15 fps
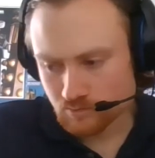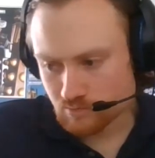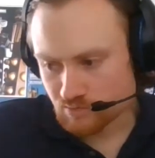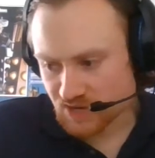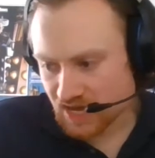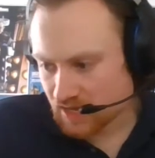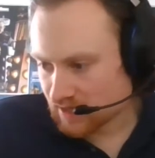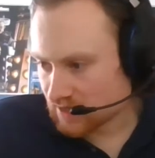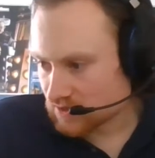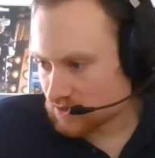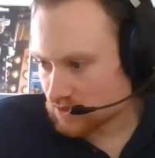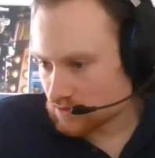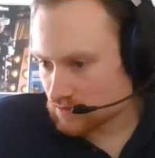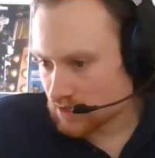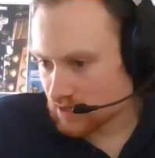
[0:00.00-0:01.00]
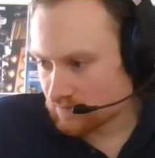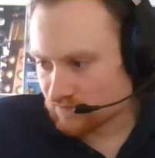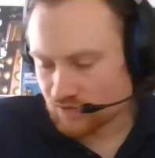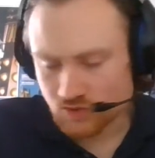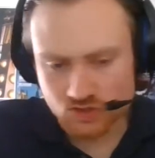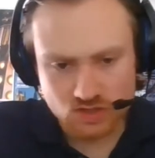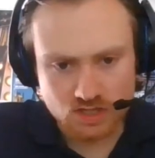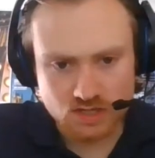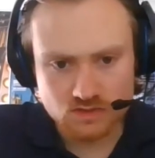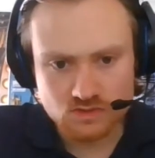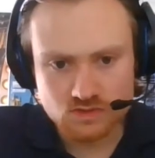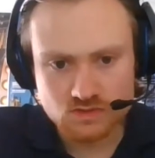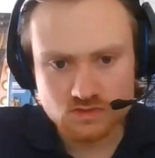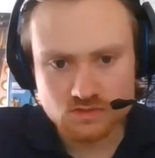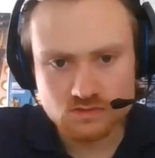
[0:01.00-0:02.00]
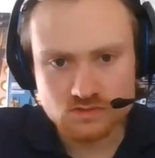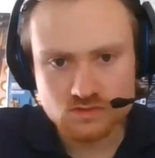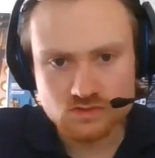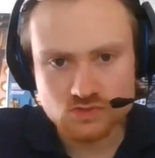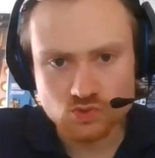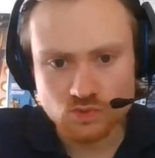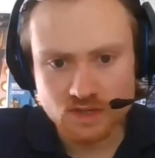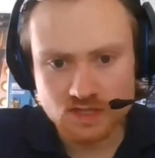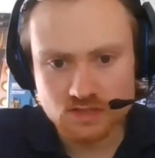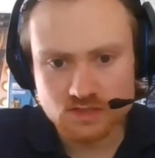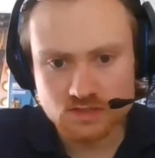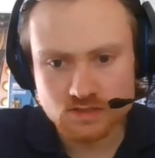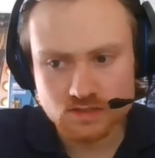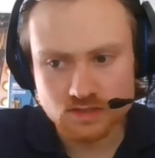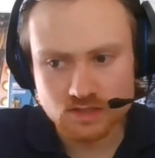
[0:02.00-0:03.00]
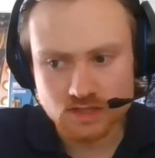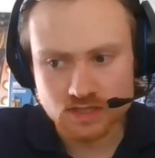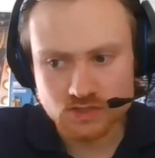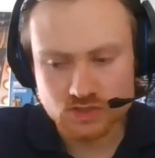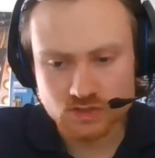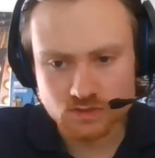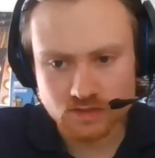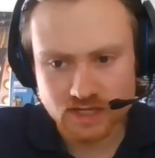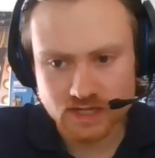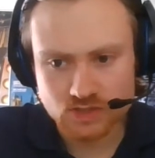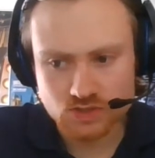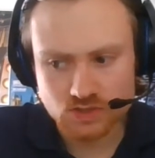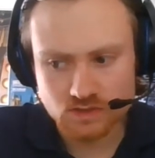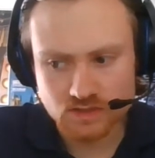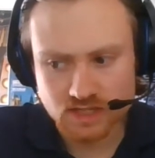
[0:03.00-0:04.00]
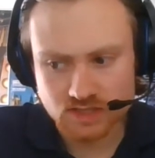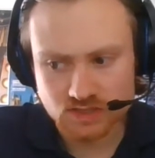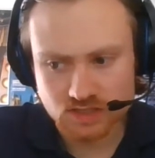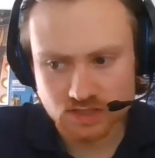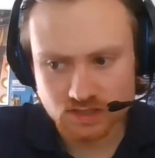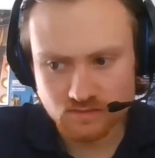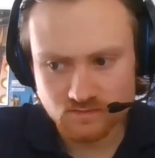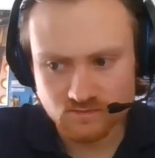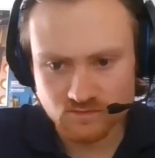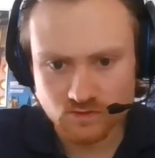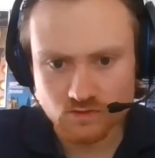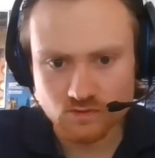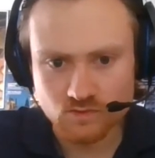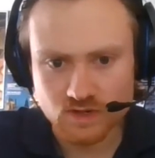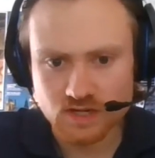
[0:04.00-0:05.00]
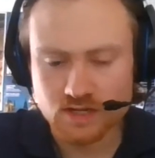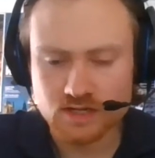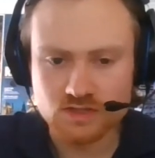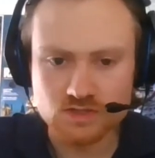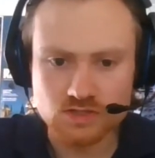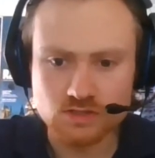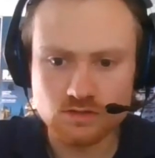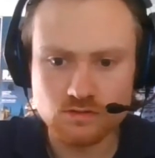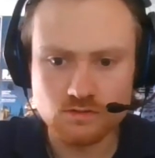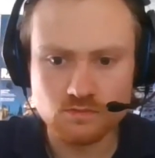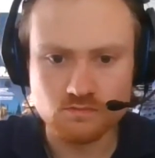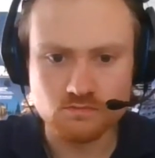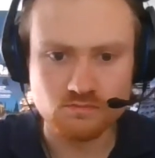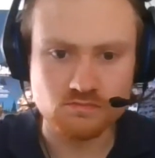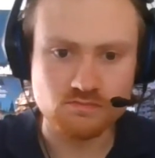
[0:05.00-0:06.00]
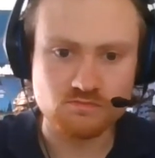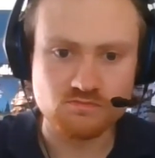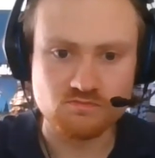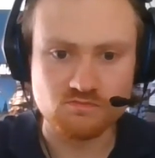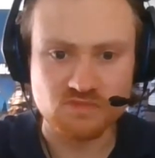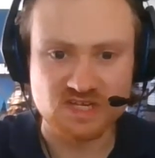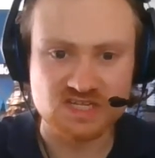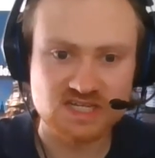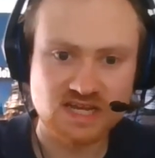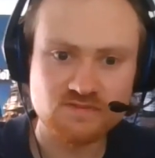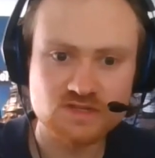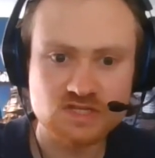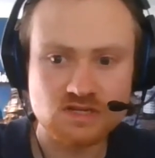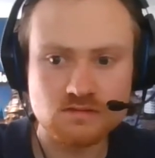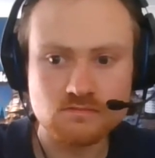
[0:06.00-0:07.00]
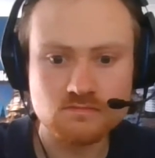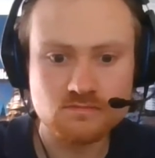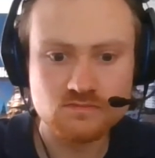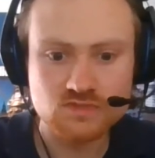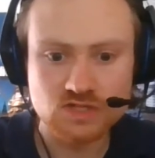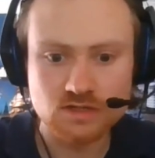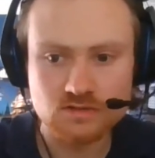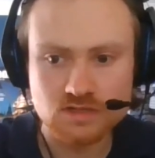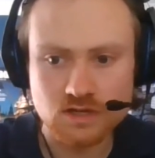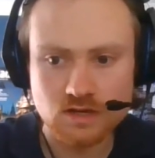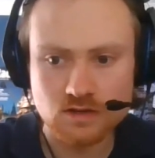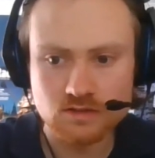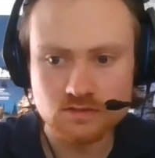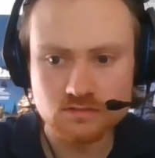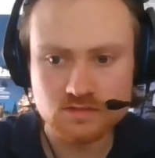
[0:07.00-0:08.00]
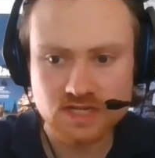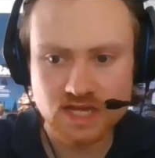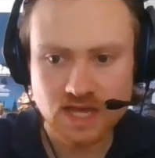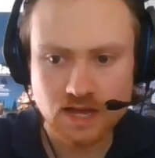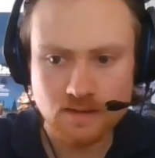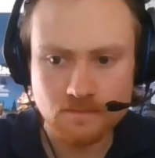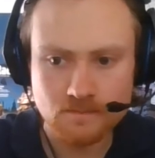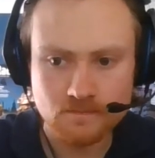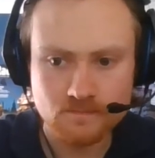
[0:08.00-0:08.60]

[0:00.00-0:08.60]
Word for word: But yeah, that's it for those stories, and I shall catch you next time for when I do Peter Davidson. So, so long, take care.